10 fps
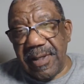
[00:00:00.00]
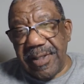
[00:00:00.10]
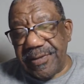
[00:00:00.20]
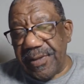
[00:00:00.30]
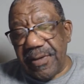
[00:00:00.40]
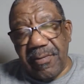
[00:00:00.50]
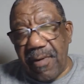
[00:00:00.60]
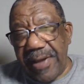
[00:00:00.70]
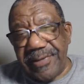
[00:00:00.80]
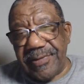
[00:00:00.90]
is in a
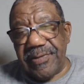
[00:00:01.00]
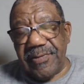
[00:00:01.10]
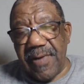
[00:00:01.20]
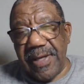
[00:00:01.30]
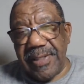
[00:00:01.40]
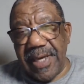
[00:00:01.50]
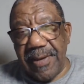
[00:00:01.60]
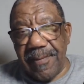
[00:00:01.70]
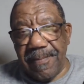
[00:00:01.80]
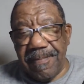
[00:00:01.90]
crisis right now.